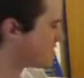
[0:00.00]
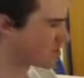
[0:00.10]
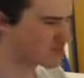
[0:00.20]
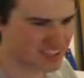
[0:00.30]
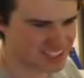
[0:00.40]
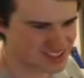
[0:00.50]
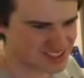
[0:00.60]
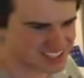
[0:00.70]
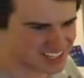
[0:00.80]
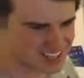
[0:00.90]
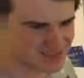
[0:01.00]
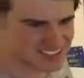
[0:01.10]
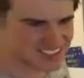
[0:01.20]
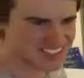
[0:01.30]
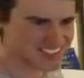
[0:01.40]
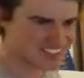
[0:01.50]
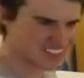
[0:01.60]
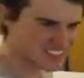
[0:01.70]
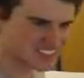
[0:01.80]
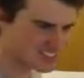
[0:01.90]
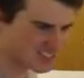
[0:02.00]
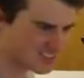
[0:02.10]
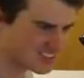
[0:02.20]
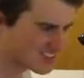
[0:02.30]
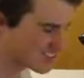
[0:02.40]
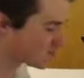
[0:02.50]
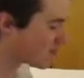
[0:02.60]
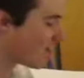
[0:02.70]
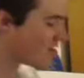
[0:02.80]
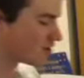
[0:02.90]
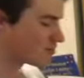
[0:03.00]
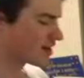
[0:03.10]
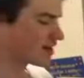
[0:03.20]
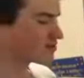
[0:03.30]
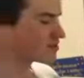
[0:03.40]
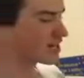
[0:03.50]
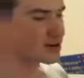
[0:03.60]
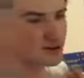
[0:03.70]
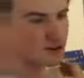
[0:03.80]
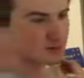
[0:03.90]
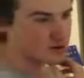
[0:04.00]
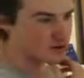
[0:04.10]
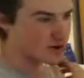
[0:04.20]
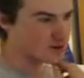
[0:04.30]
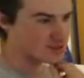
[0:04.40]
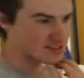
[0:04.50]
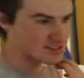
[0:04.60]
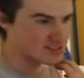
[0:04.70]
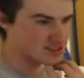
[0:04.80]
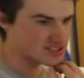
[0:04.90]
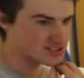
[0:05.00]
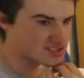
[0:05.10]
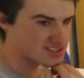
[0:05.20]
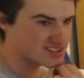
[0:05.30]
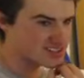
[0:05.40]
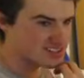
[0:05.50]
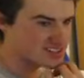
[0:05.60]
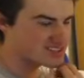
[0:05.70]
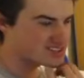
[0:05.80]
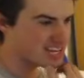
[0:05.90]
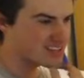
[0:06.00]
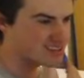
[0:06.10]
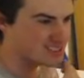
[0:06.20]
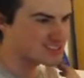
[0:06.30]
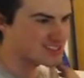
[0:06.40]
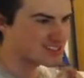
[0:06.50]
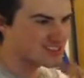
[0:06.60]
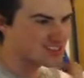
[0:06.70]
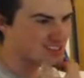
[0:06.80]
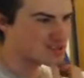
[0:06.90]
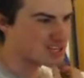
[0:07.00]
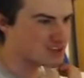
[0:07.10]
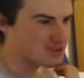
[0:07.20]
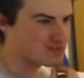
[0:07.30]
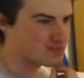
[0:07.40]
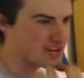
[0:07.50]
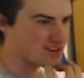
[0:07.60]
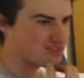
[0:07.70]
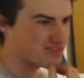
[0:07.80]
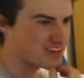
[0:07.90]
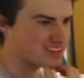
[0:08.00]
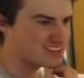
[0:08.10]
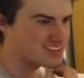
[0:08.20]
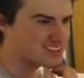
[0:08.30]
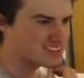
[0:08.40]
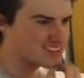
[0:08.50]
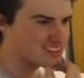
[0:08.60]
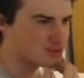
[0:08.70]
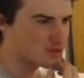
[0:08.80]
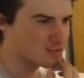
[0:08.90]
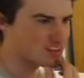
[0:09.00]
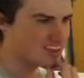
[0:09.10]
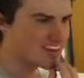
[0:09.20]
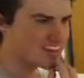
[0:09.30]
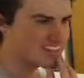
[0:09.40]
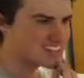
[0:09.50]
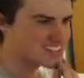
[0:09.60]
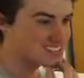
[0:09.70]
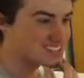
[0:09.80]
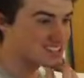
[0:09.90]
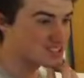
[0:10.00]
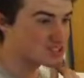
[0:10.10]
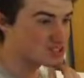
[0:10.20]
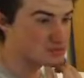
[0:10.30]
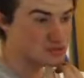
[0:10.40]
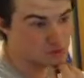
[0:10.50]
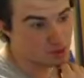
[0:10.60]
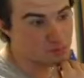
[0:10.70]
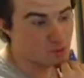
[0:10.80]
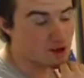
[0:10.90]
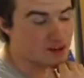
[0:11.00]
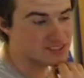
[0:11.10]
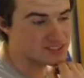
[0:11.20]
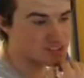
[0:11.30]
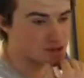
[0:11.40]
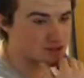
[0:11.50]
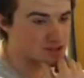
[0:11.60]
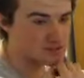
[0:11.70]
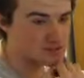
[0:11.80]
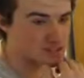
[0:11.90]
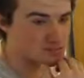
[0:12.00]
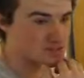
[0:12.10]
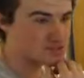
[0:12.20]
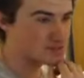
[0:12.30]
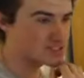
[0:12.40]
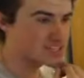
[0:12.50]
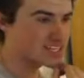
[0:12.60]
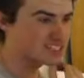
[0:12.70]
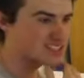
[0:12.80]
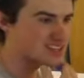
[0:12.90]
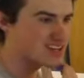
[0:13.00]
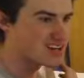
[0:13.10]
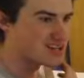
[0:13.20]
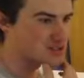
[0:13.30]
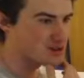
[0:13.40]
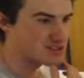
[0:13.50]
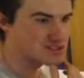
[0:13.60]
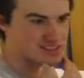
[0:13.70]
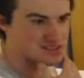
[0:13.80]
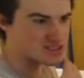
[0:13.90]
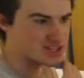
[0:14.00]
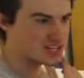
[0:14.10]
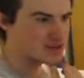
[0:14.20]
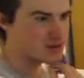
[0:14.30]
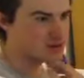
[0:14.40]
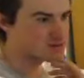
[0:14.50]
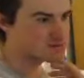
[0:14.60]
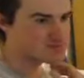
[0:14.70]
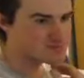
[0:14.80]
German like 3 times. You said German like 3 times. No, but yeah, I don't know about growing the little this. Sadly, that's like, you can't really buy a fake little bit of that because it's gonna look more obvious than all my other fake beards and mustaches. So I'll just have to try and grow it.